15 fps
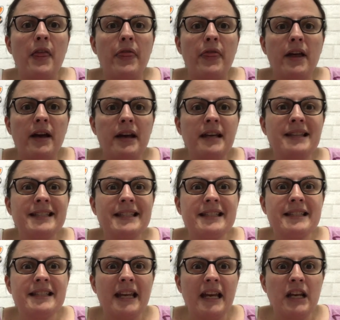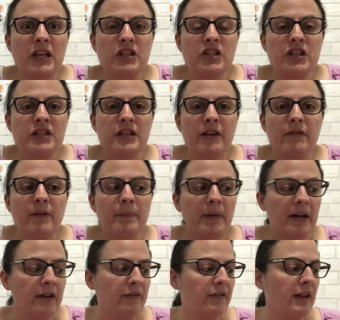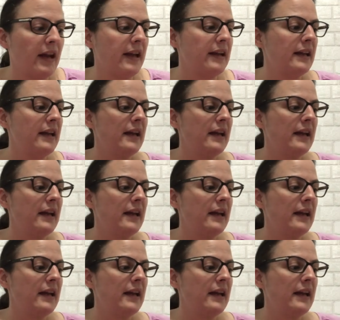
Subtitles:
the stages of a butterfly.